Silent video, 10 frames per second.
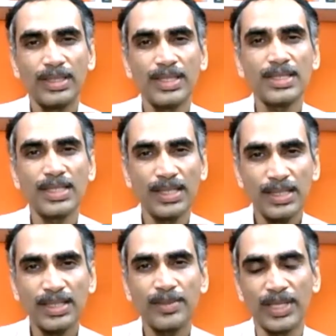It is
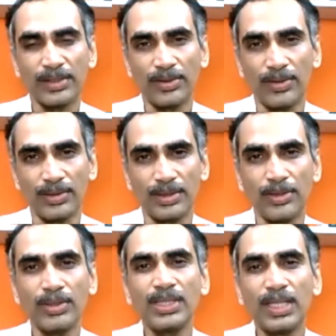created by thought,
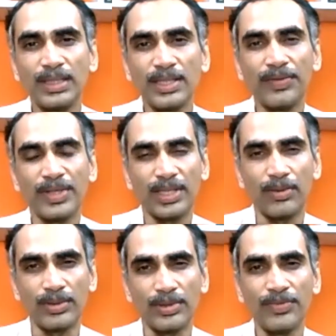not the other way
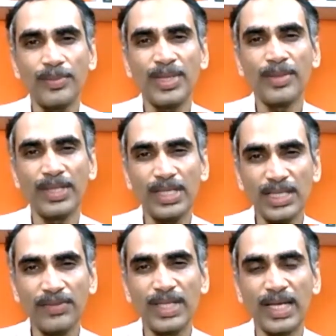around. We may
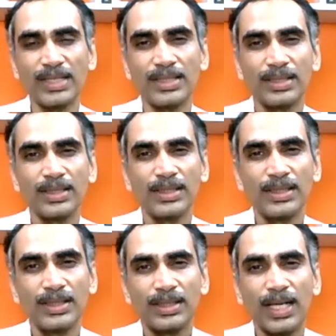believe that
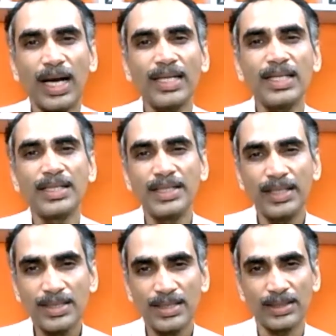I
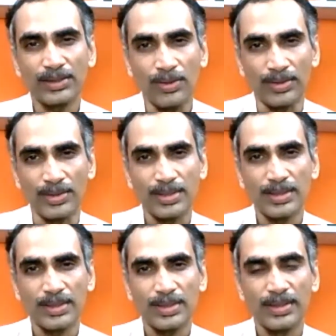creates the
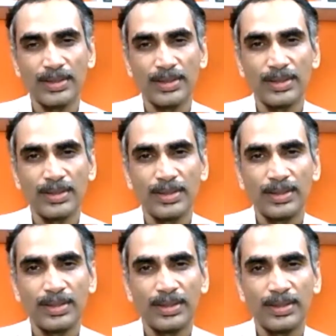thoughts.
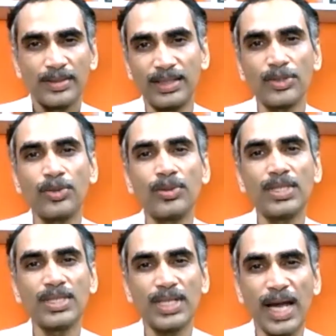This
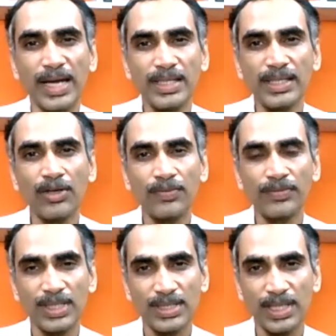whole idea
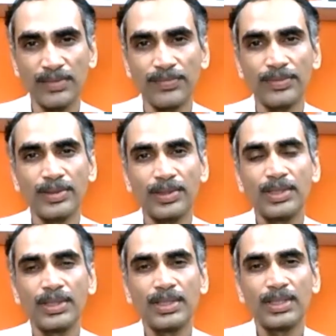of the self,
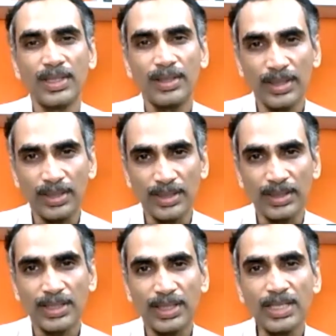the
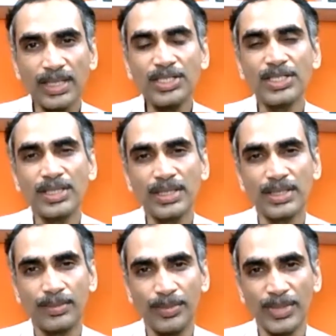
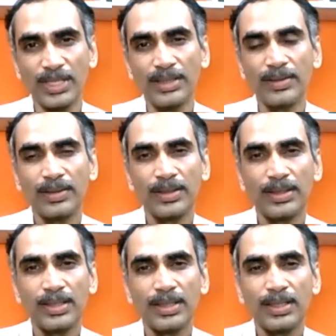conditioned me,
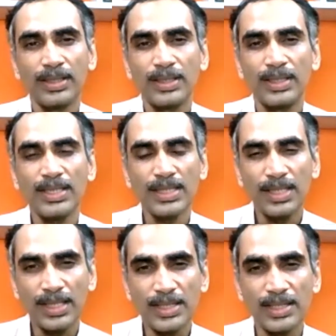is
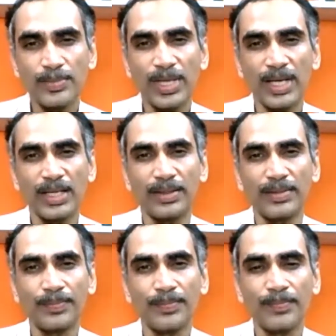created by
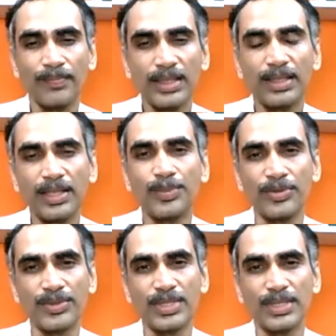the thinking
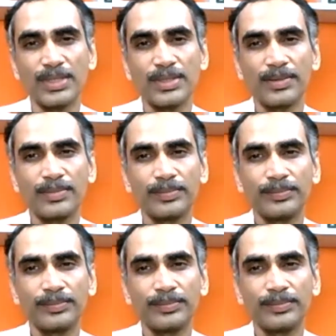process.